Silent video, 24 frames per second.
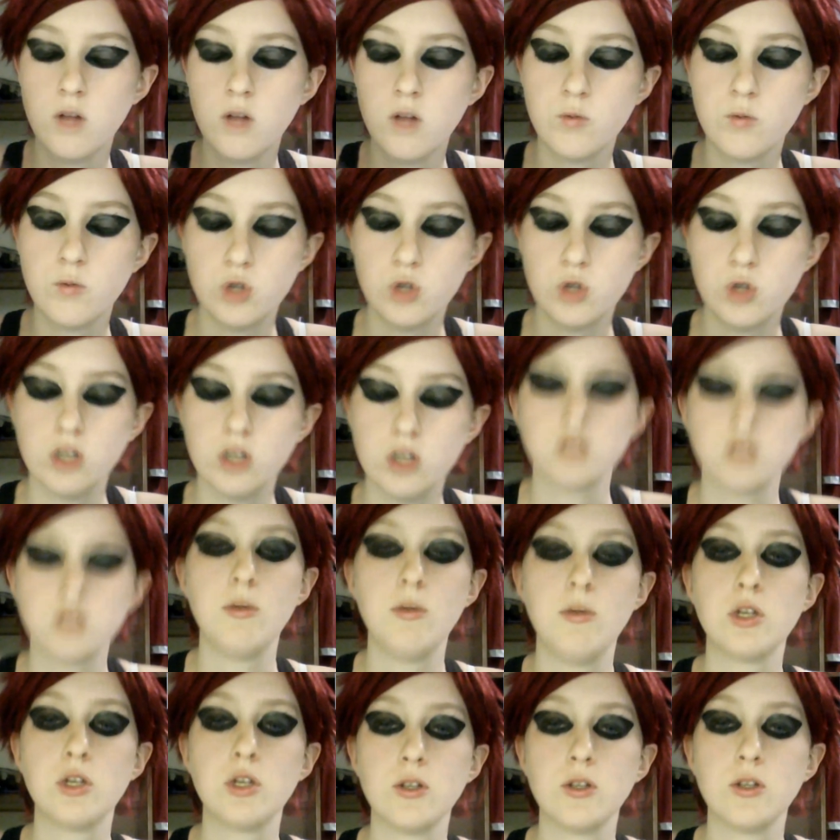just to make
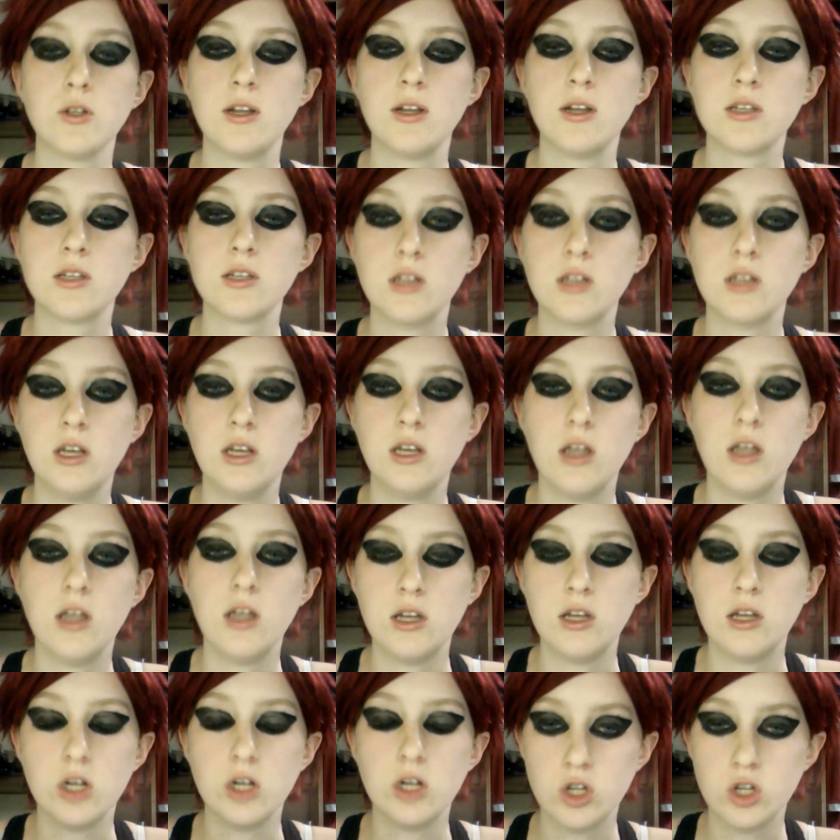sure that it's clean, and then
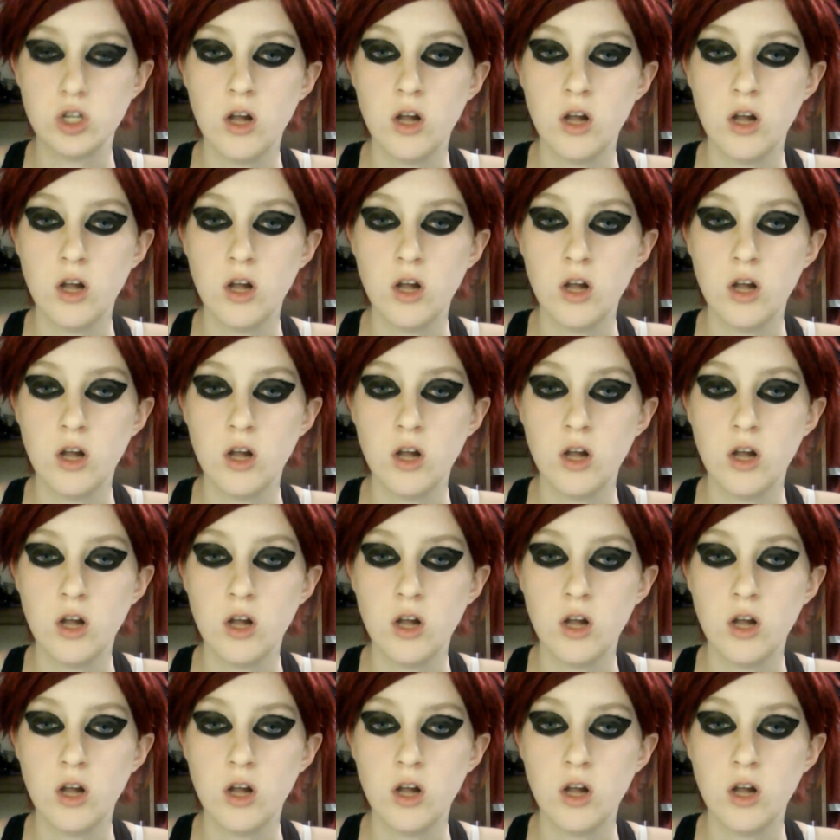touch it up.